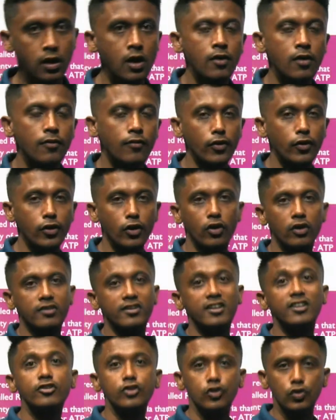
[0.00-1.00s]
for your
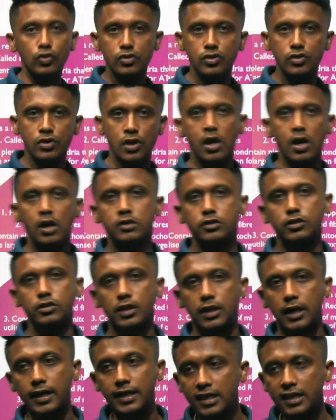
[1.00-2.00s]
tissues. So the
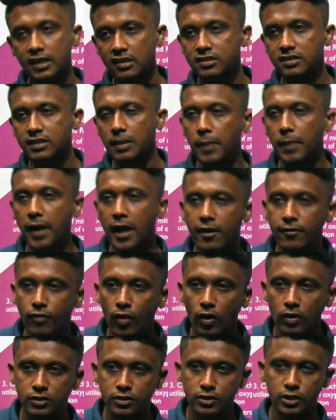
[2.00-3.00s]
continuous supply of
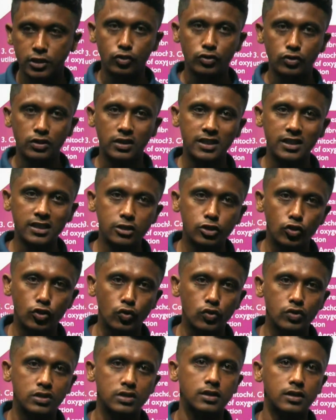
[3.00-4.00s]
oxygen to the
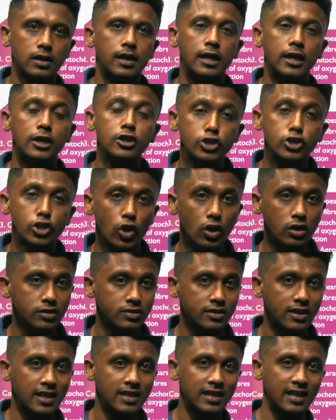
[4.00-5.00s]
tissues ensures
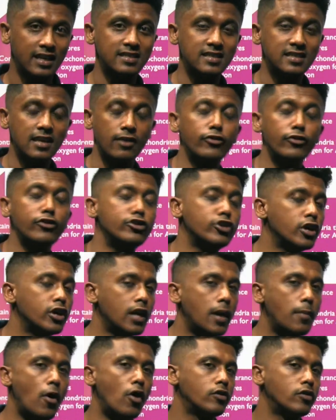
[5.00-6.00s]
that there is sufficient
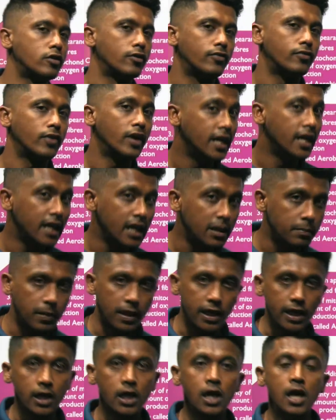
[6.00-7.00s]
amount of
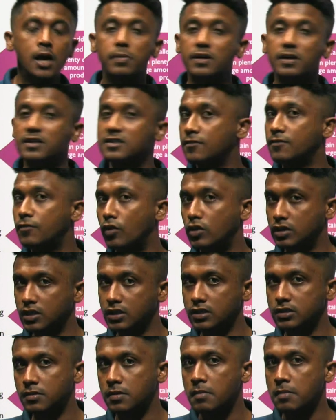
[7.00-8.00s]
ATP present for
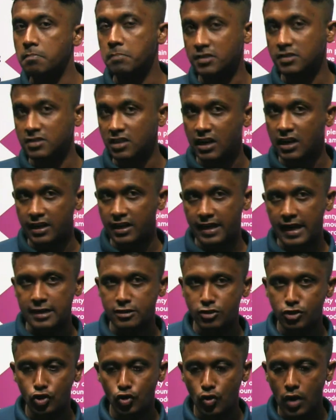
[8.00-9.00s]
this muscle contraction
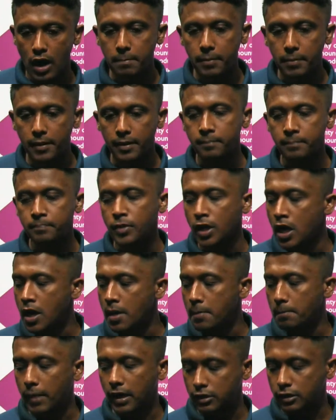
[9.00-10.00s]
to happen.
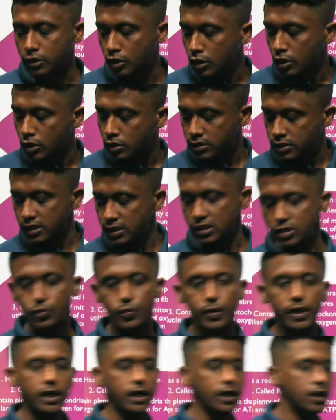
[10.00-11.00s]
But since
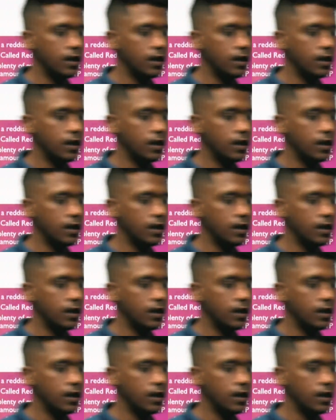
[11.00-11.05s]
we